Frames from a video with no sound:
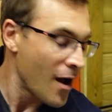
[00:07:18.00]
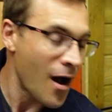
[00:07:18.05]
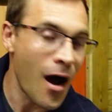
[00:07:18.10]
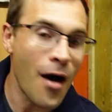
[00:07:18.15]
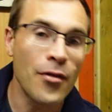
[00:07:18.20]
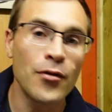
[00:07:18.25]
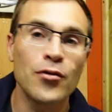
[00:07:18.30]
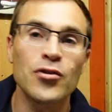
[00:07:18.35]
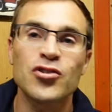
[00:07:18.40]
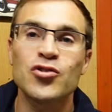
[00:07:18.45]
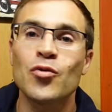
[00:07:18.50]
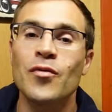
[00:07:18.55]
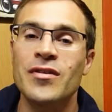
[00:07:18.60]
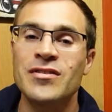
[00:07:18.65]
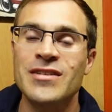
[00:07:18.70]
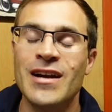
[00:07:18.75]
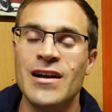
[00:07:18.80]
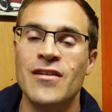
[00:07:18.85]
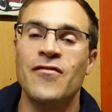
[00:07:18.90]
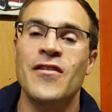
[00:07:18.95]
I'm not sure what the
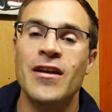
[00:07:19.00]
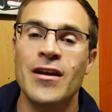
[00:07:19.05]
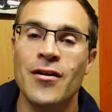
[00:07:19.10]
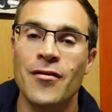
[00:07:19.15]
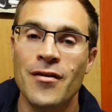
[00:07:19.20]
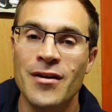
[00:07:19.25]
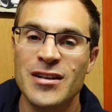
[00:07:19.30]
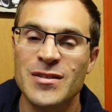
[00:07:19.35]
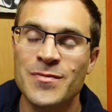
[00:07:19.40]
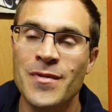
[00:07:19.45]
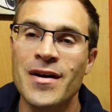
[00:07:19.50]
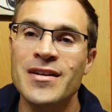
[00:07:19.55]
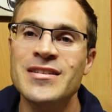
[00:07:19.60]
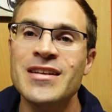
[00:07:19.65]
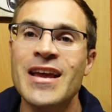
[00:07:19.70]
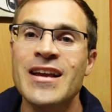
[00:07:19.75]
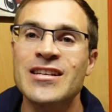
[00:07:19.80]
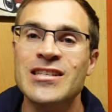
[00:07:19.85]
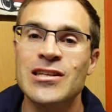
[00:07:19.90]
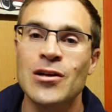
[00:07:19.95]
exact figure is, but it
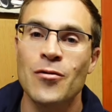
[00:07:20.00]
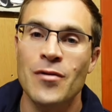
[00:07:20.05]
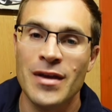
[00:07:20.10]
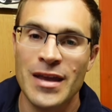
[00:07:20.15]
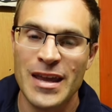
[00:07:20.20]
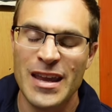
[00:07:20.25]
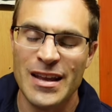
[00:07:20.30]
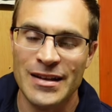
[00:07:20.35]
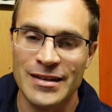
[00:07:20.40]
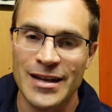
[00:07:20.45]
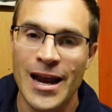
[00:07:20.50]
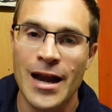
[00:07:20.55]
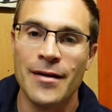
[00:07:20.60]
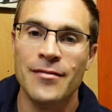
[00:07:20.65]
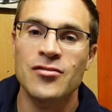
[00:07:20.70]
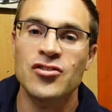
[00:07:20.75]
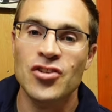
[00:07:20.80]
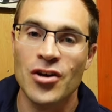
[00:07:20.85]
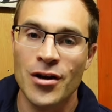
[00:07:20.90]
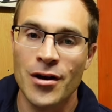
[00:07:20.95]
takes a lot of heat and
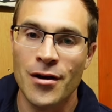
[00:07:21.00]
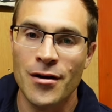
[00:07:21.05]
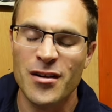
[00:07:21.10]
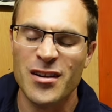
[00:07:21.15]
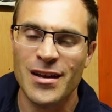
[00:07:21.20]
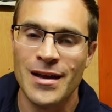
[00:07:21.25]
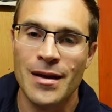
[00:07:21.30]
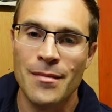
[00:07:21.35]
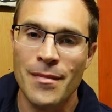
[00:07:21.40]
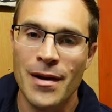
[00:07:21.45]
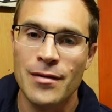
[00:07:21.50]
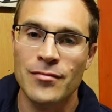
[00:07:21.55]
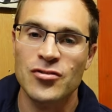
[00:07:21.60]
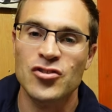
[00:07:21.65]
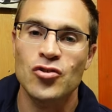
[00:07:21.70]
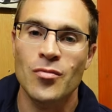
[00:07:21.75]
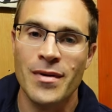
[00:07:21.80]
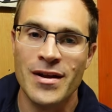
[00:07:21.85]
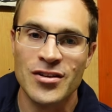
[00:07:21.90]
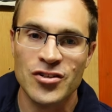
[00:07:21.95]
carries your arc and melts
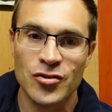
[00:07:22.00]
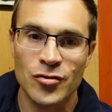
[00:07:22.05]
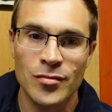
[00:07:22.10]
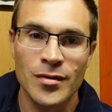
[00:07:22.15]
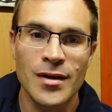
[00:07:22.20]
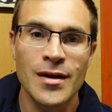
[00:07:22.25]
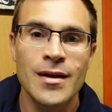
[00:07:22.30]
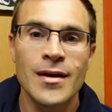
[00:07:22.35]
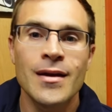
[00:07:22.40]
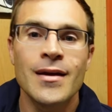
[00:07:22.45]
your metal.